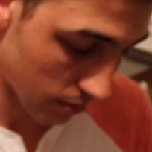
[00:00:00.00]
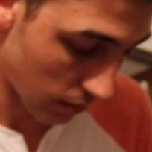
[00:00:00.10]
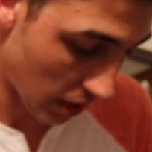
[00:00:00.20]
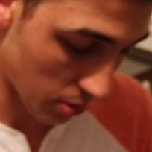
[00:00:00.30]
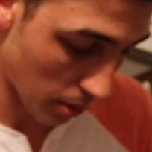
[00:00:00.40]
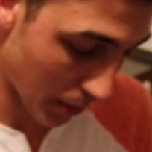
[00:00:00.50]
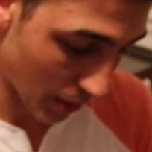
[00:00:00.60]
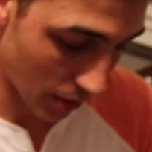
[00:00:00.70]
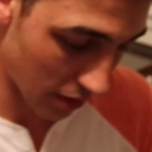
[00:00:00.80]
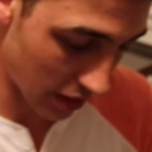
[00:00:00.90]
That's why we're
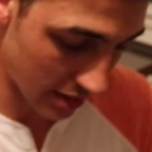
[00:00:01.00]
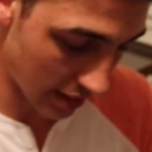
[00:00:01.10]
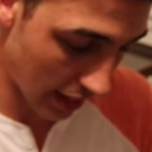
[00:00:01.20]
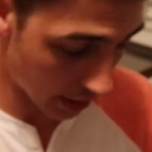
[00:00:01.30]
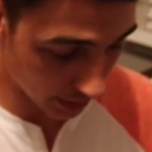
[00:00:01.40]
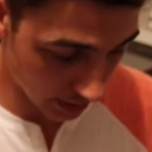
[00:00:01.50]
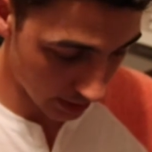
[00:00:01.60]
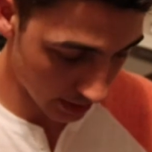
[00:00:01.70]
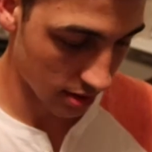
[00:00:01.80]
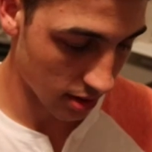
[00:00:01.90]
going over these together.
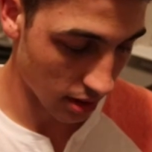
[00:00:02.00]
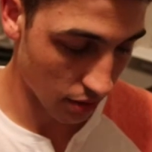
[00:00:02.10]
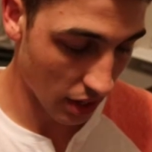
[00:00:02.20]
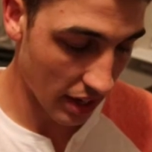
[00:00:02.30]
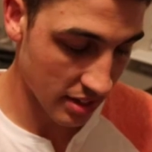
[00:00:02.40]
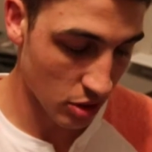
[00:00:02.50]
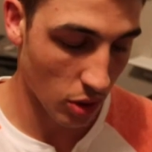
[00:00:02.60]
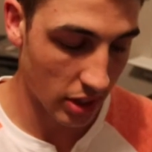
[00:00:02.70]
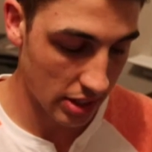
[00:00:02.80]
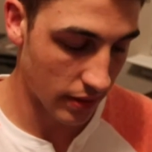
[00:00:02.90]
If you guys
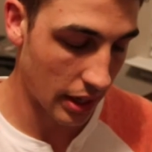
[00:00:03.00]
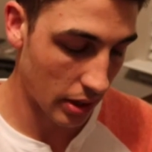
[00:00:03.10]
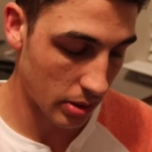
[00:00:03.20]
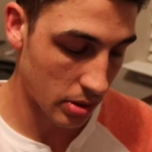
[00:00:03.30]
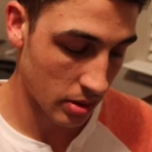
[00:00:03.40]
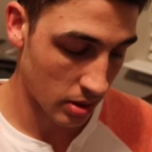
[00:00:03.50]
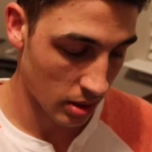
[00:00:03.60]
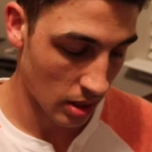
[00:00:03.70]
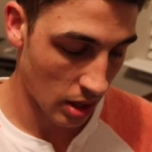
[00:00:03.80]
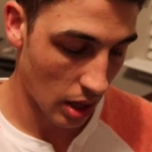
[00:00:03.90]
enjoy these videos,
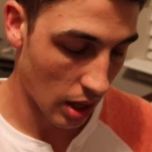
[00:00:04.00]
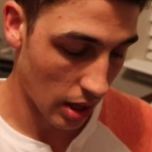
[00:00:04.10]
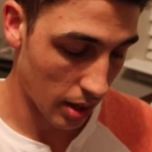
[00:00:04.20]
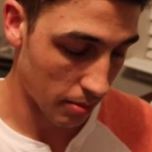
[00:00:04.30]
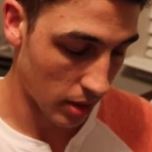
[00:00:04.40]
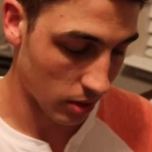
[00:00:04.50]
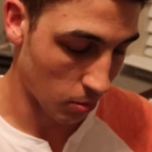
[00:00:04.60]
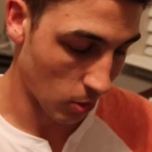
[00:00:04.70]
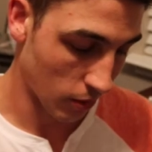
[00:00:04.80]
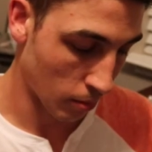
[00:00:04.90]
I'll do
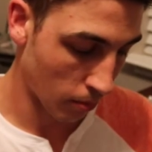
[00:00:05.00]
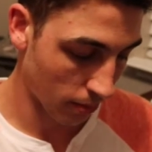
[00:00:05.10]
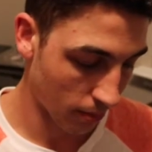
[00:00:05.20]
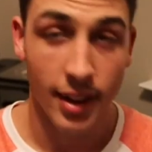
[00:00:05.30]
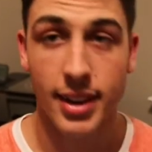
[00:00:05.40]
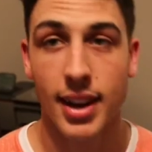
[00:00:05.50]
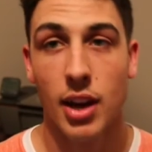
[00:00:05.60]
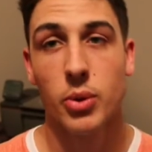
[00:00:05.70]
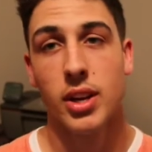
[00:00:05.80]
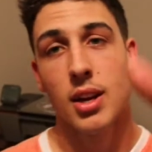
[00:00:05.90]
more of them.
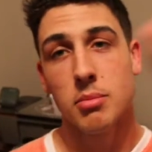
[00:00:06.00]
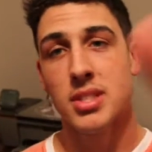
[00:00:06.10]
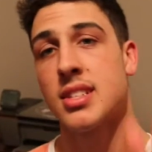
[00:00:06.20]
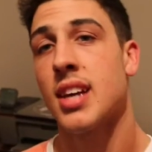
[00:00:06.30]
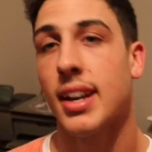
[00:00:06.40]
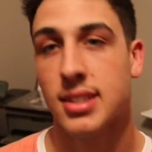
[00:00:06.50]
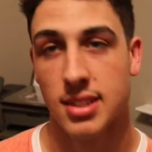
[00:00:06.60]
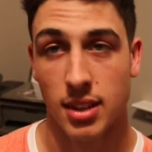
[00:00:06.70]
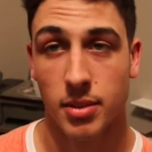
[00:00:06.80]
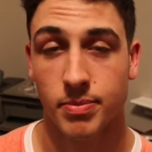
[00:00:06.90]
Now, when it comes to texting,